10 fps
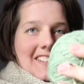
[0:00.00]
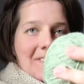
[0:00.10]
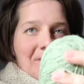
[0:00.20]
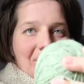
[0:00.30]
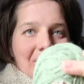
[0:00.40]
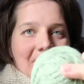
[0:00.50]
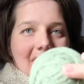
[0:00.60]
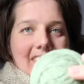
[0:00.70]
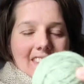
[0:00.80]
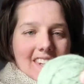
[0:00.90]

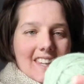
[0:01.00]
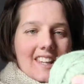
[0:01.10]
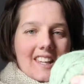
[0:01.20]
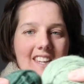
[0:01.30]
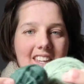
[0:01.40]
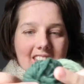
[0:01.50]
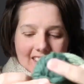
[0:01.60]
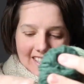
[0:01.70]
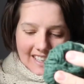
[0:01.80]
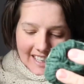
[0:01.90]

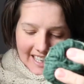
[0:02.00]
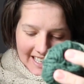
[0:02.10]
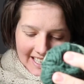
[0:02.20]
(silence)